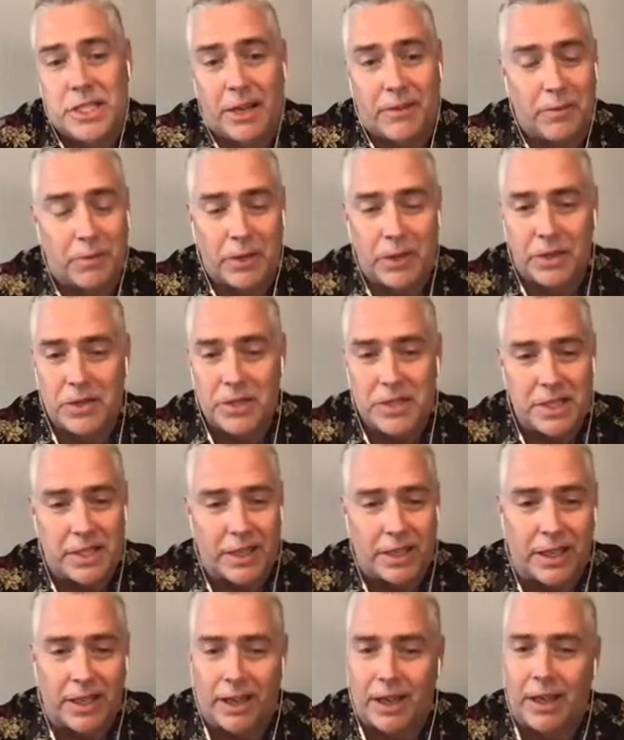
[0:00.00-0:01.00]
just stuff where you're
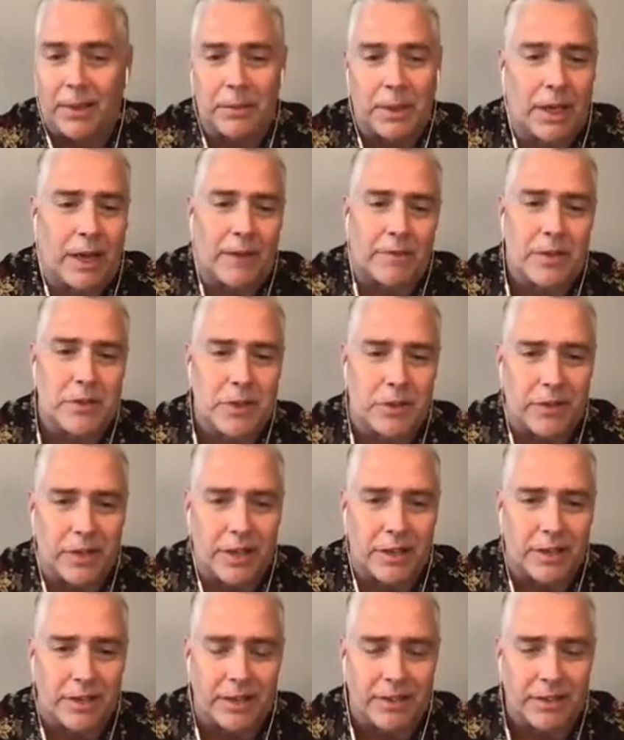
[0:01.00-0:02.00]
just like, I'm going to have to
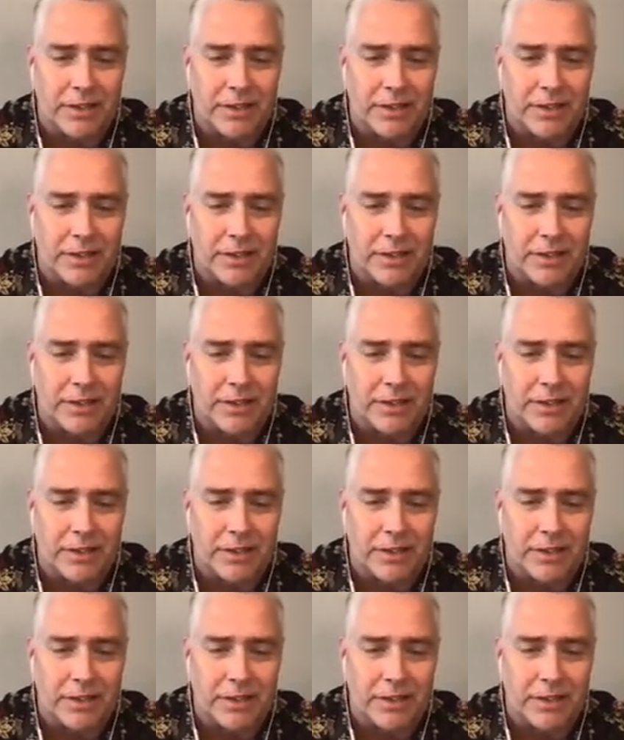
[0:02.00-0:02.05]
turn that